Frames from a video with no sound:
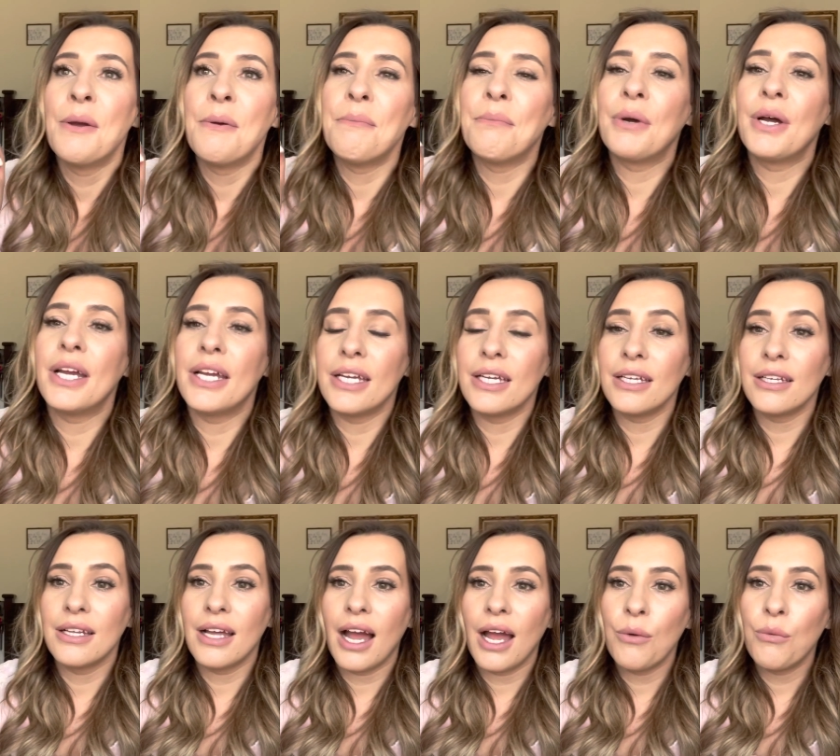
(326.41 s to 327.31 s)
But
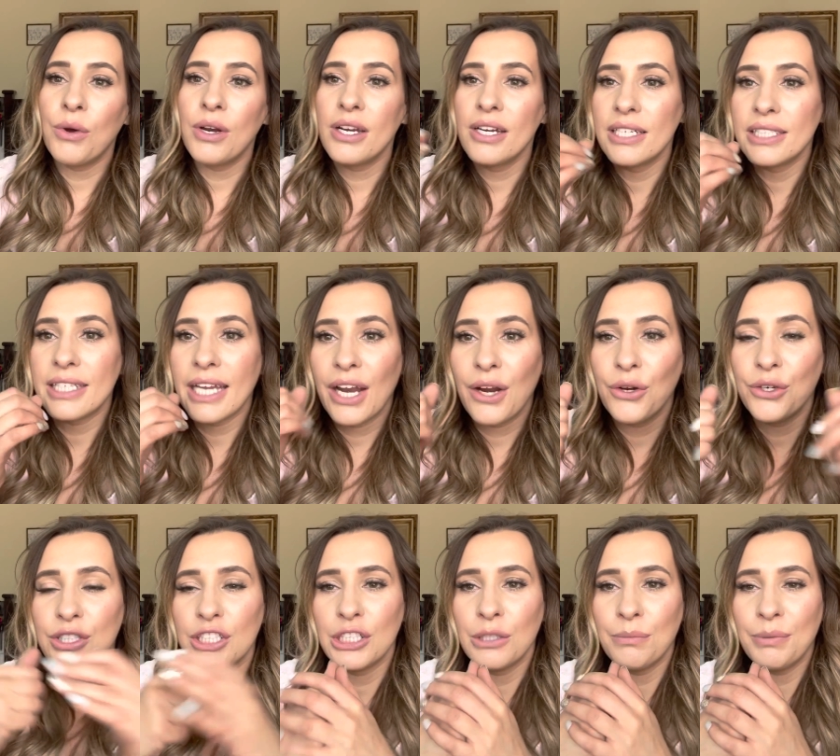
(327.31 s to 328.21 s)
I wanted his hair
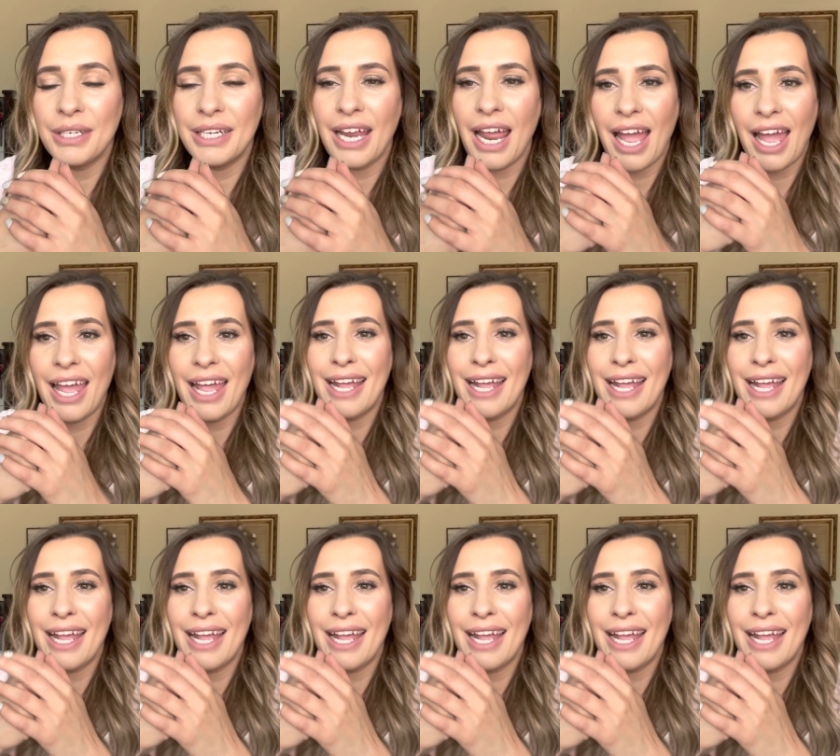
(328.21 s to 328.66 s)
to be